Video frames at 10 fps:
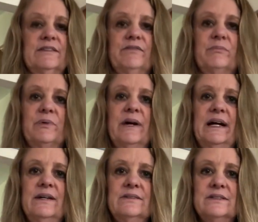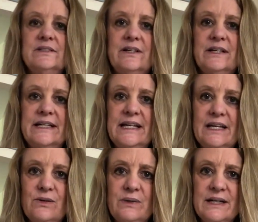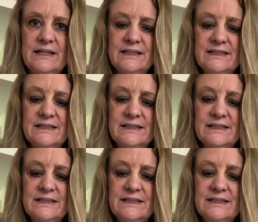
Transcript: Brown. Sorry, I can't quite